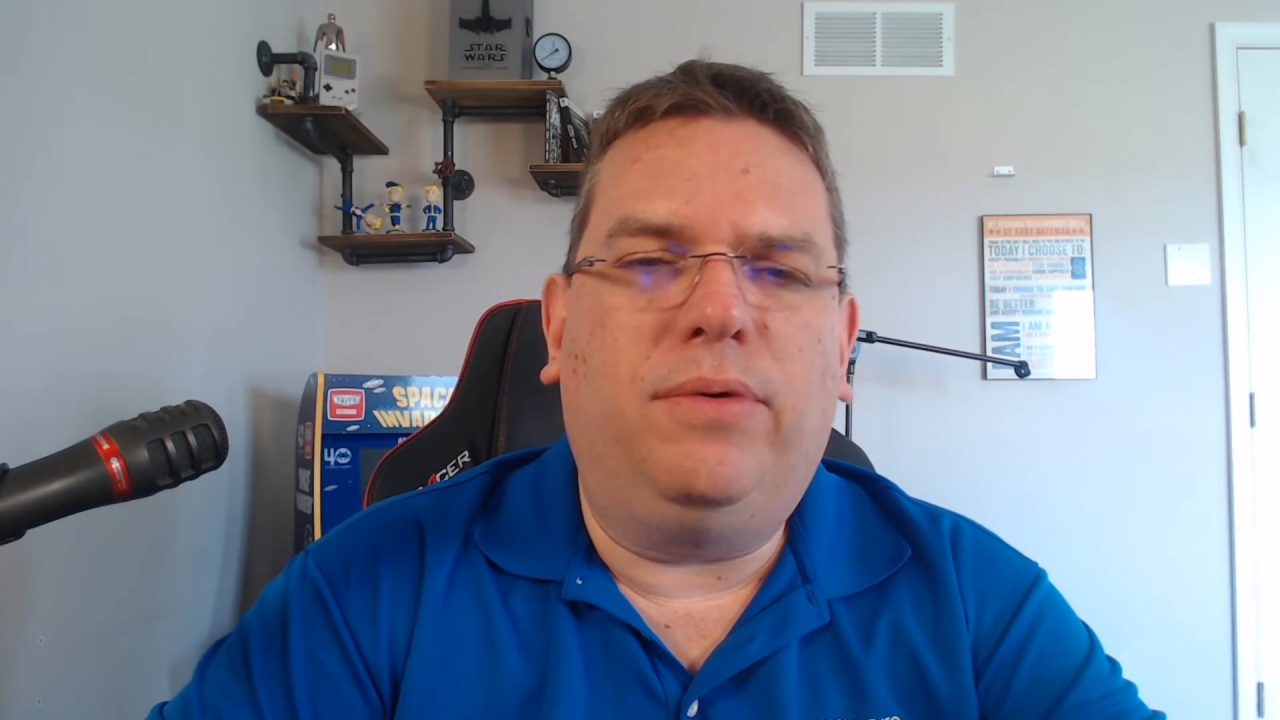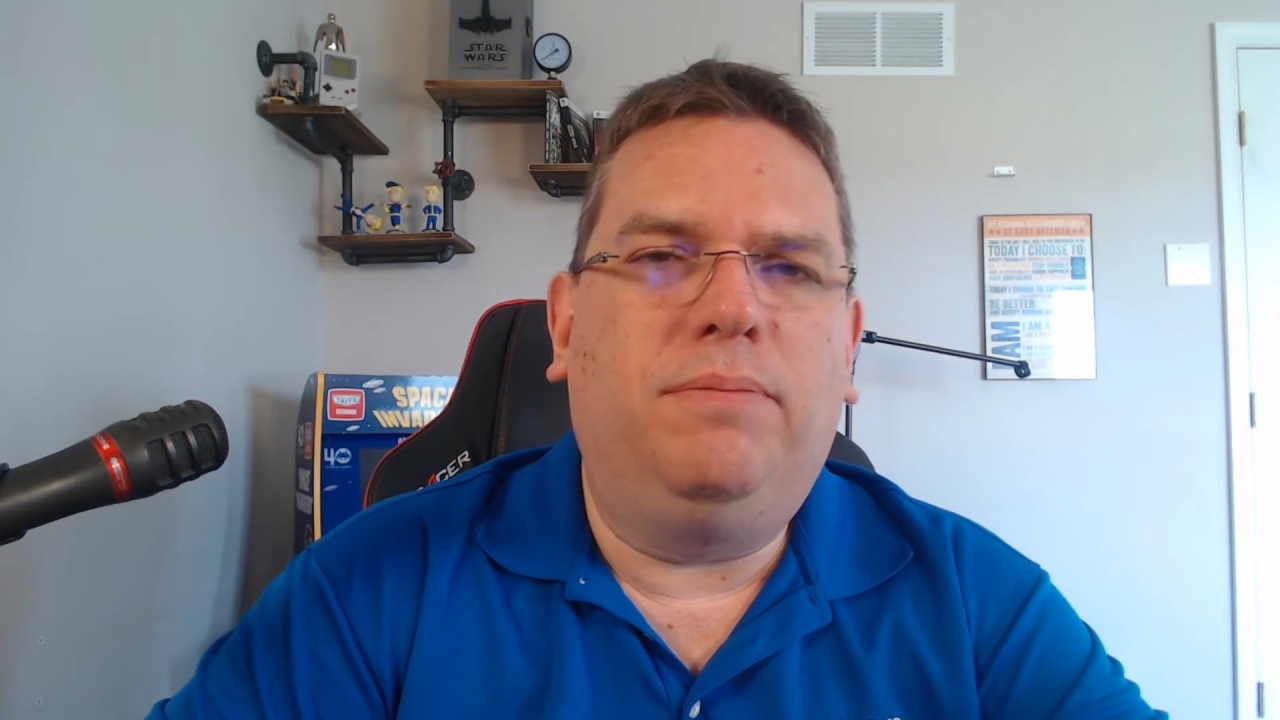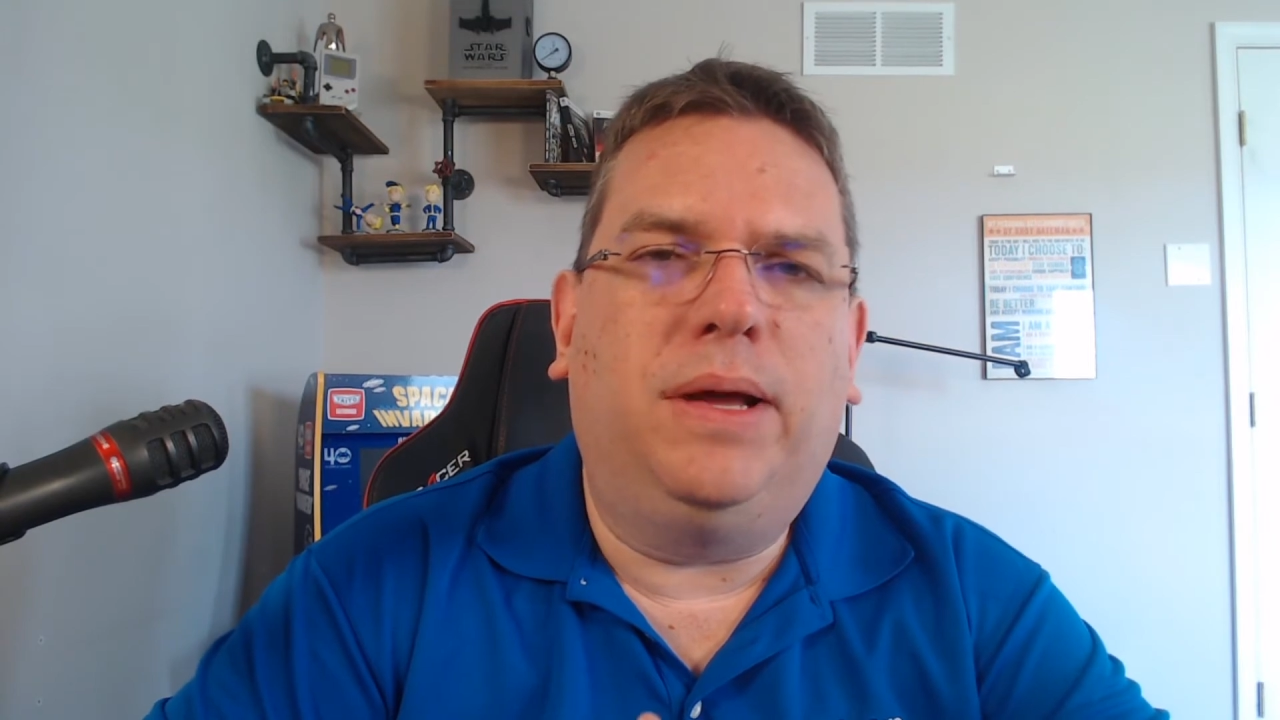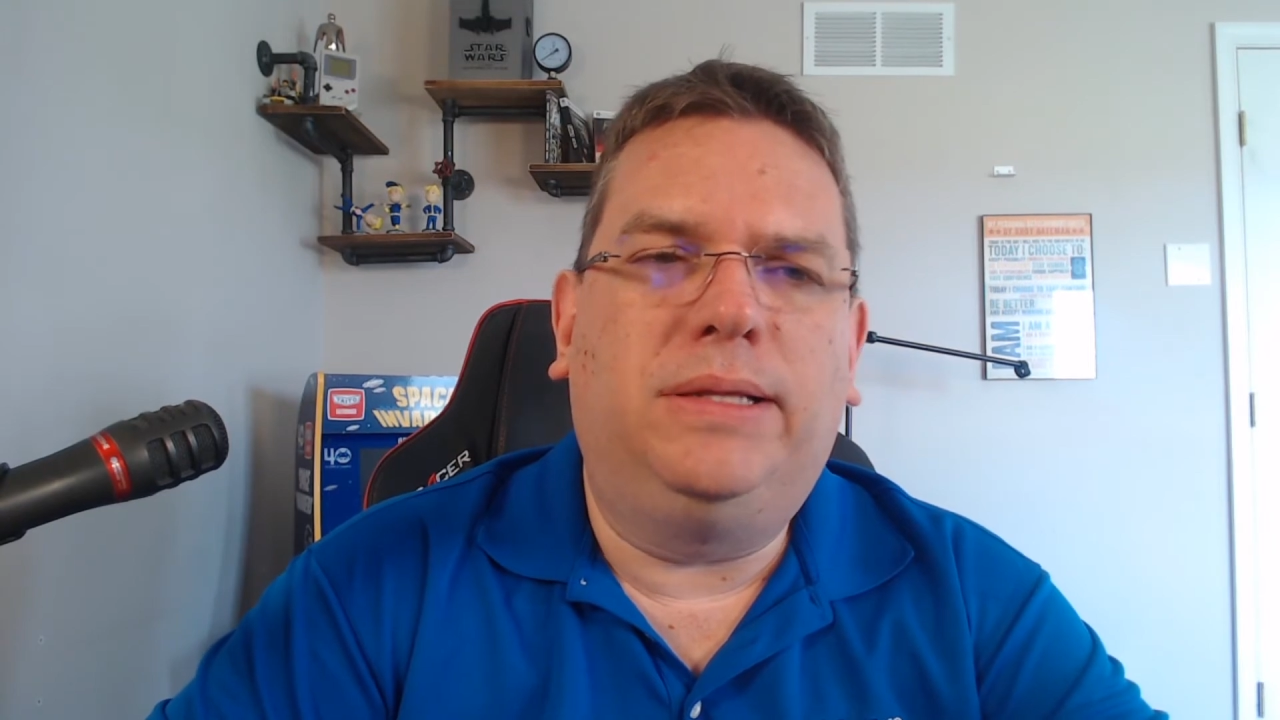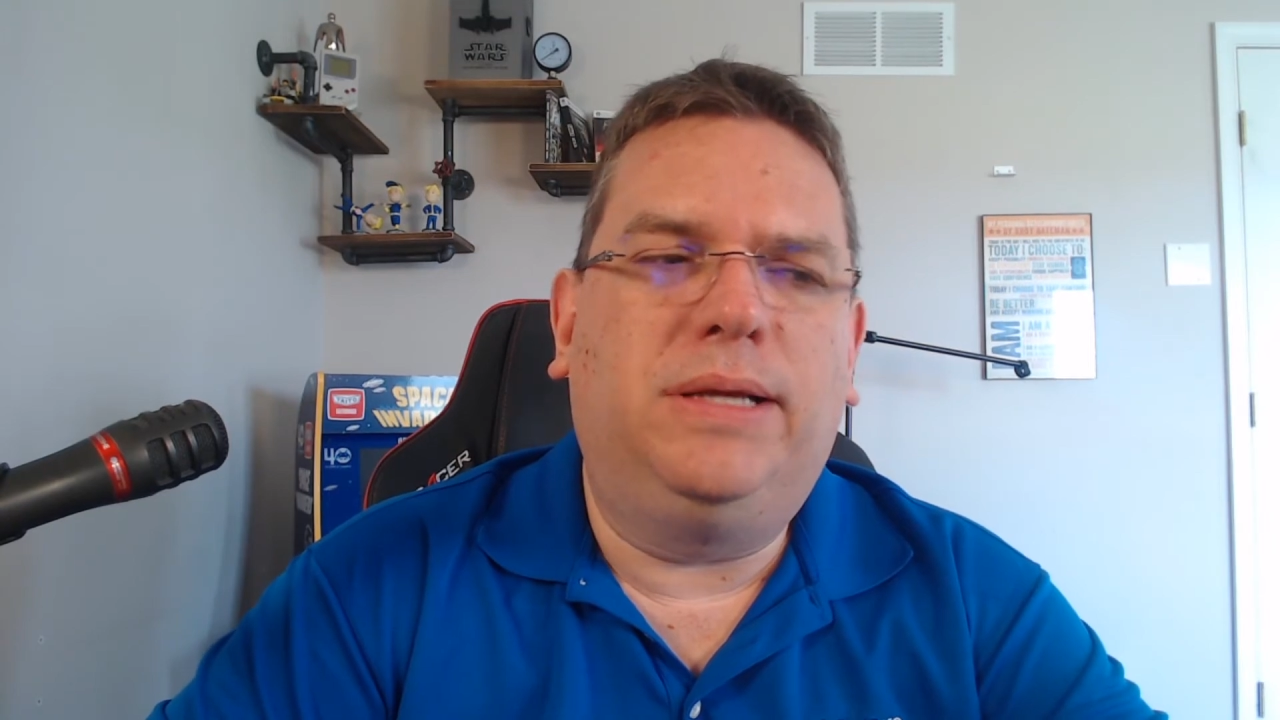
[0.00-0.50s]

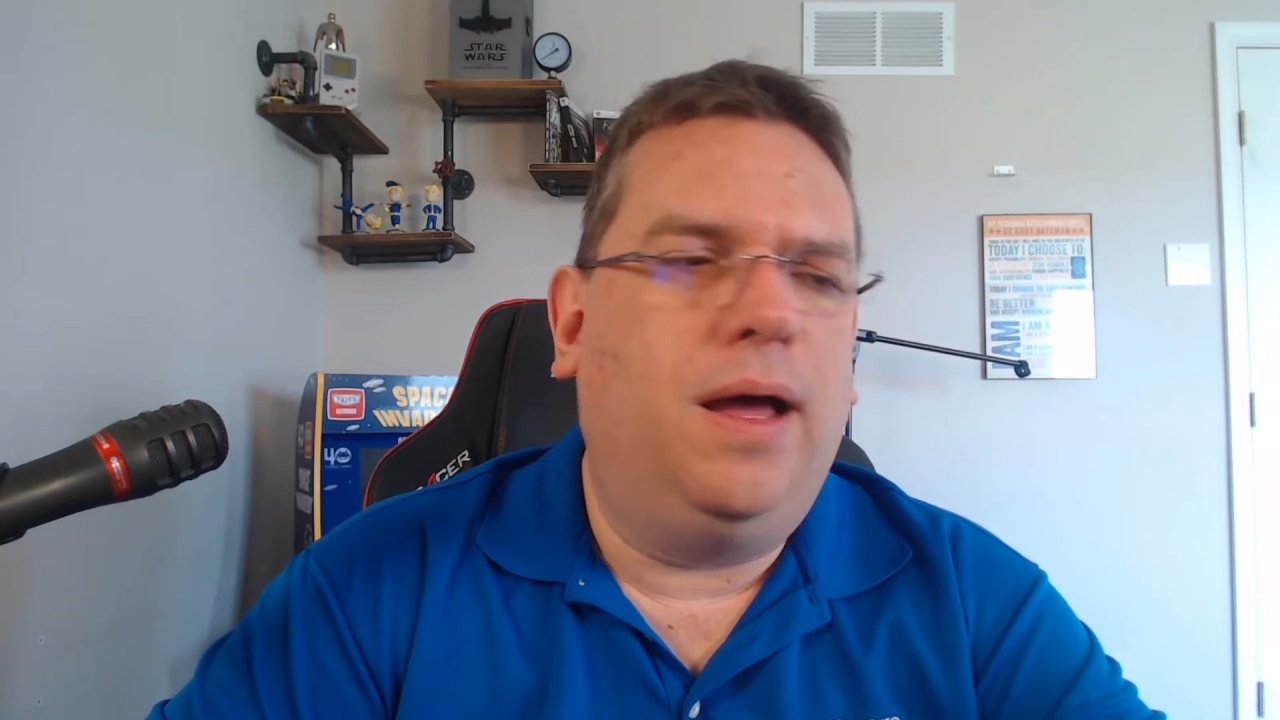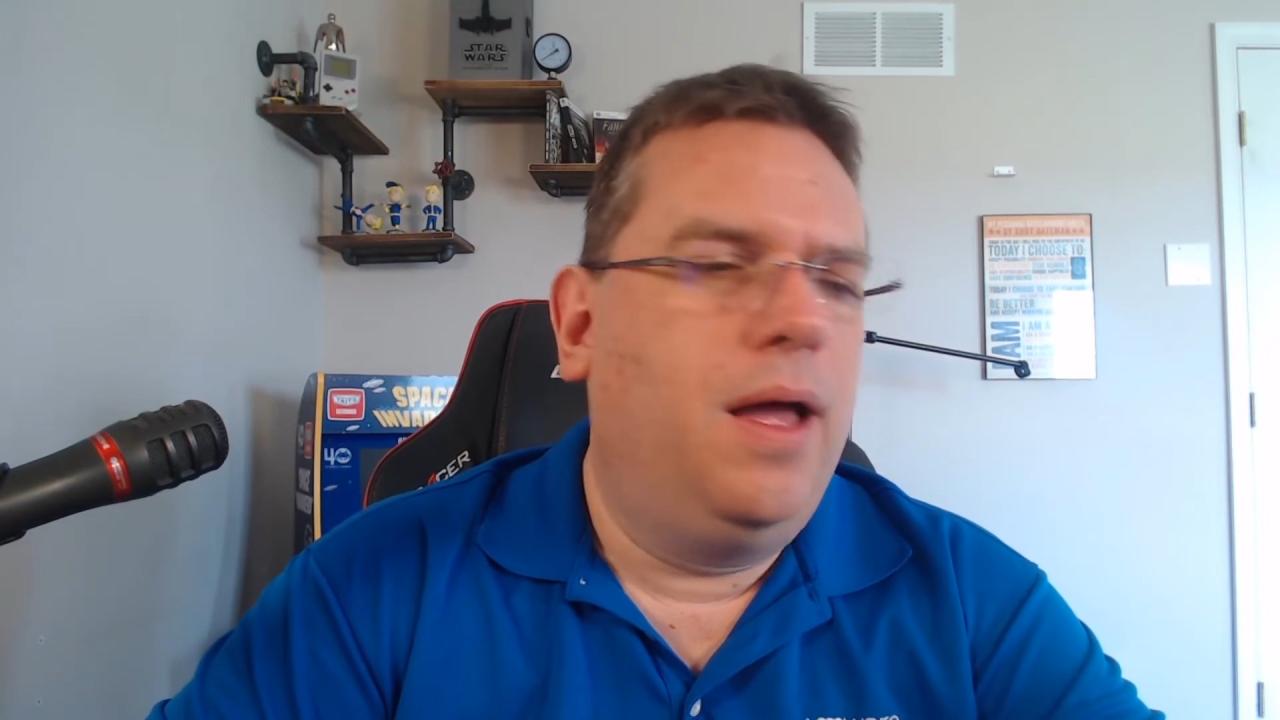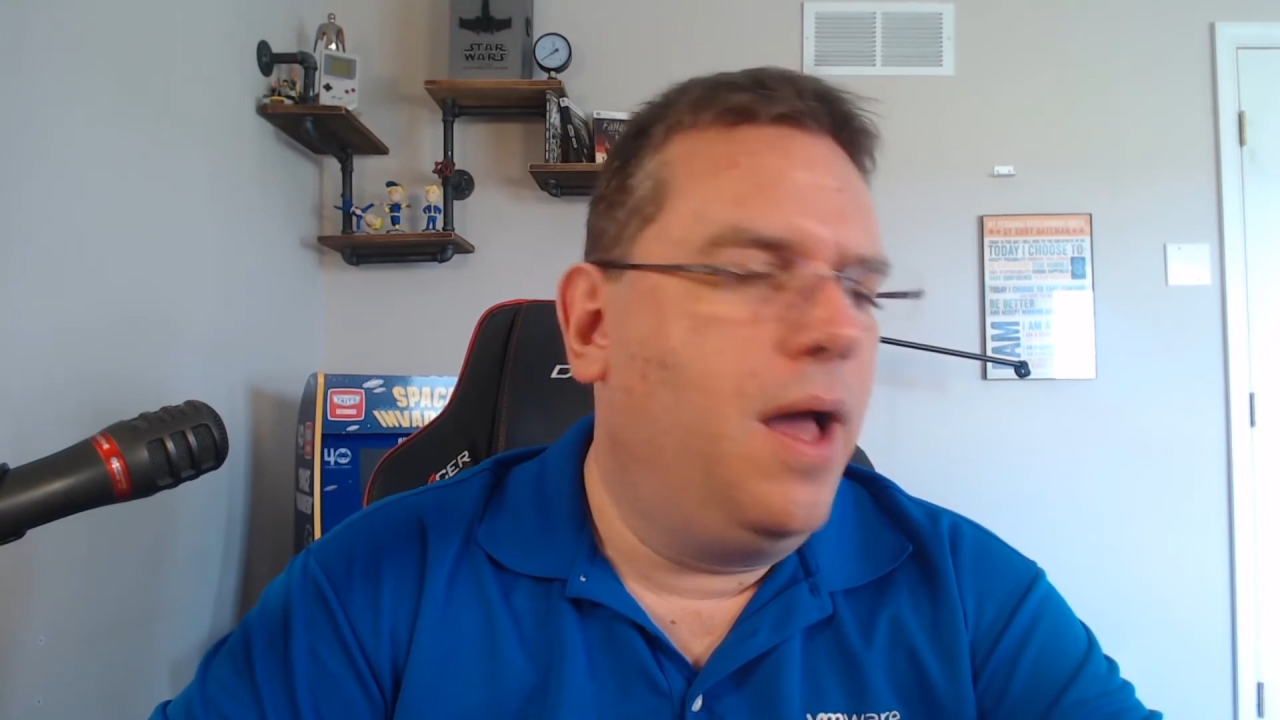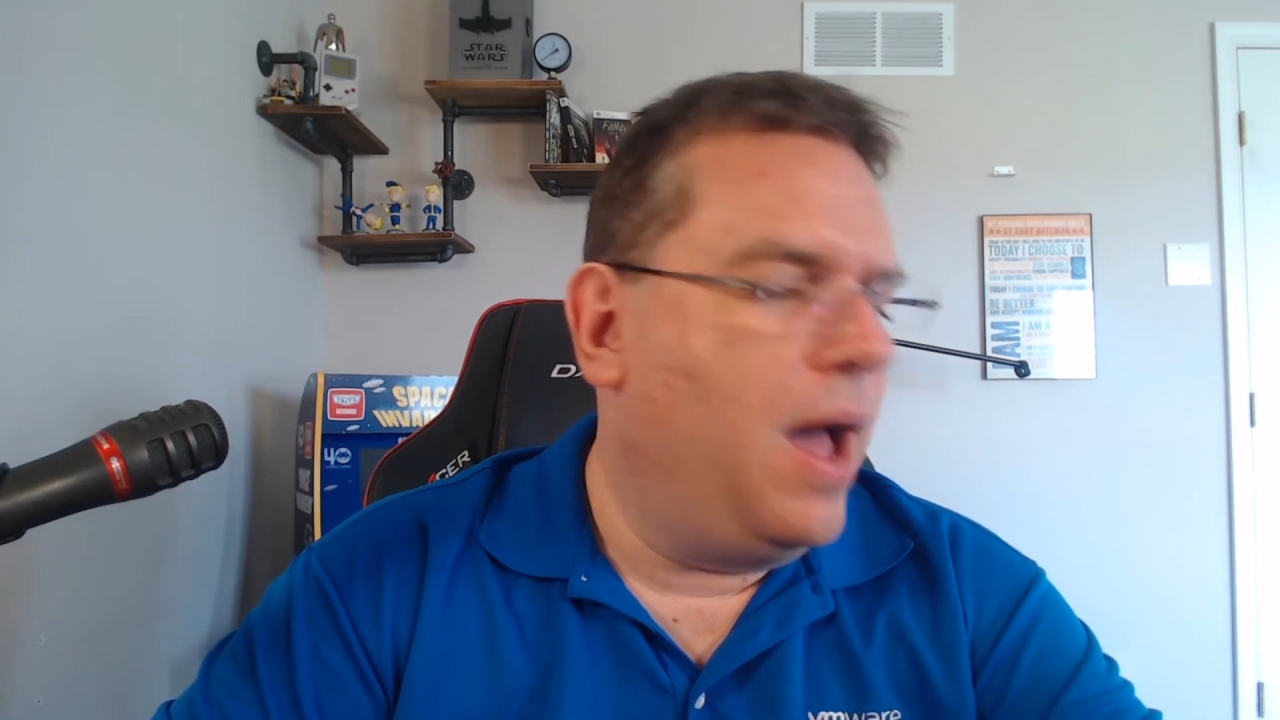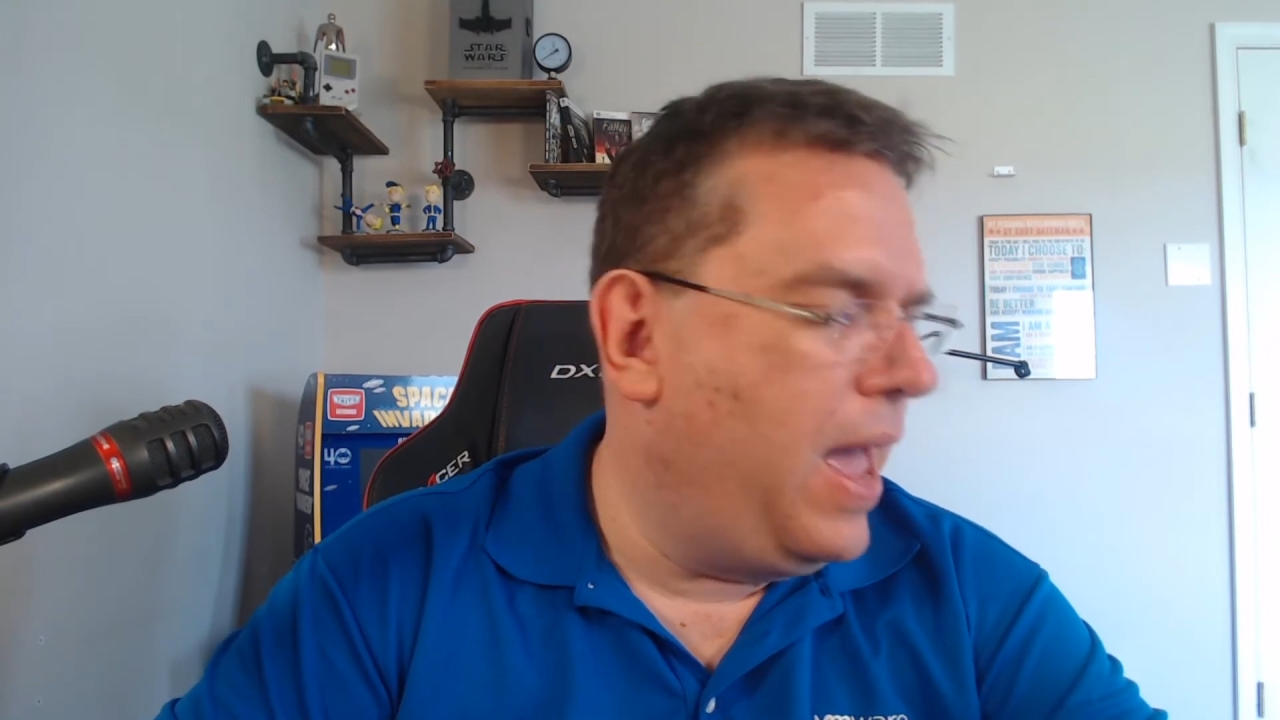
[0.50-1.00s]
But uh,
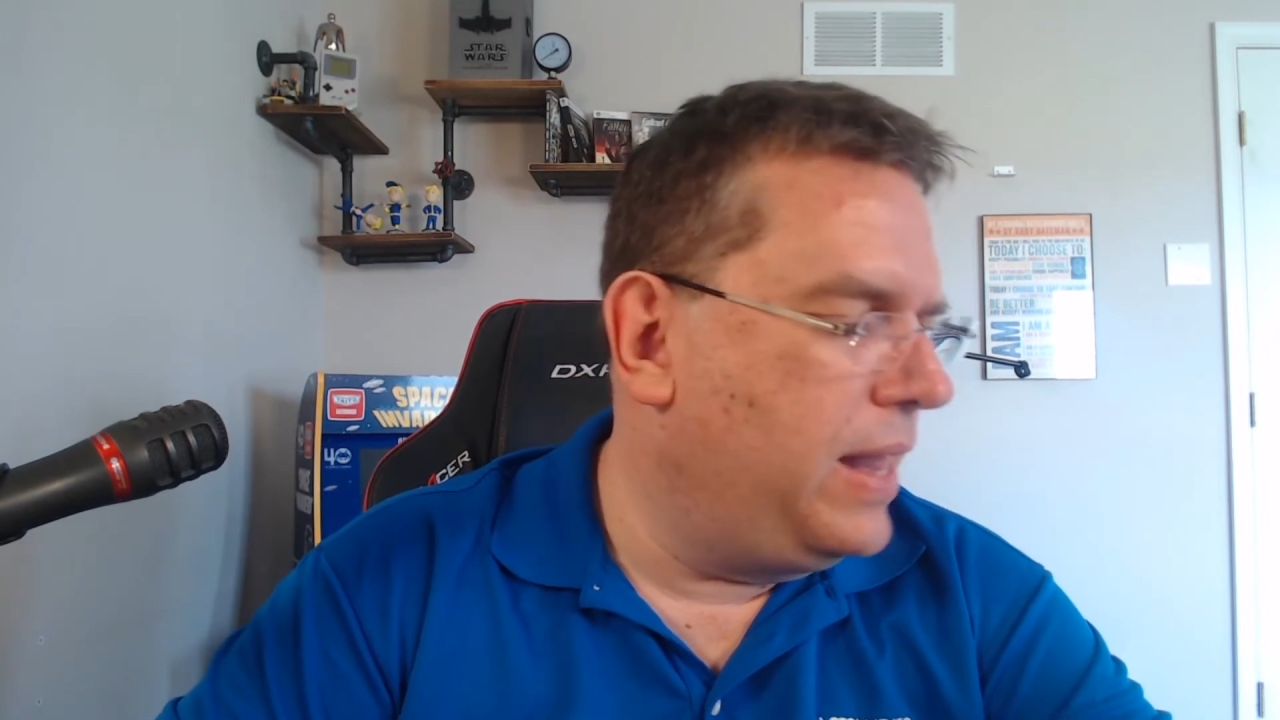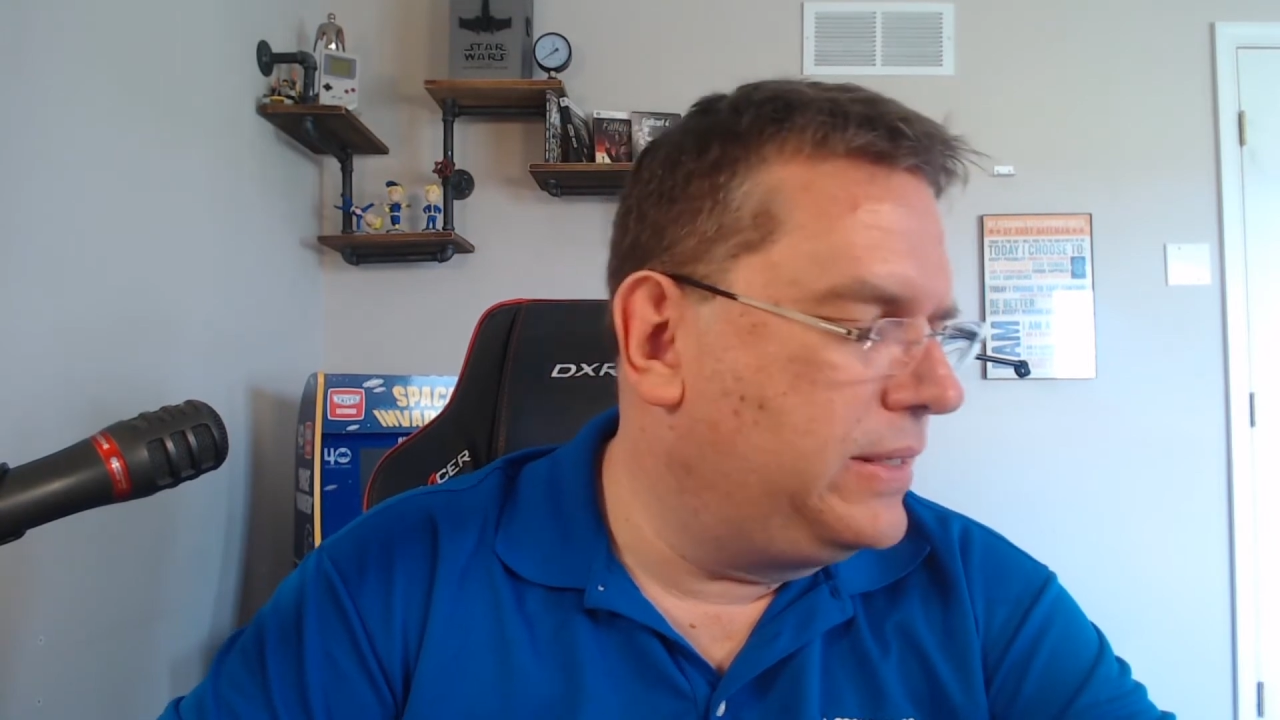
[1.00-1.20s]
I had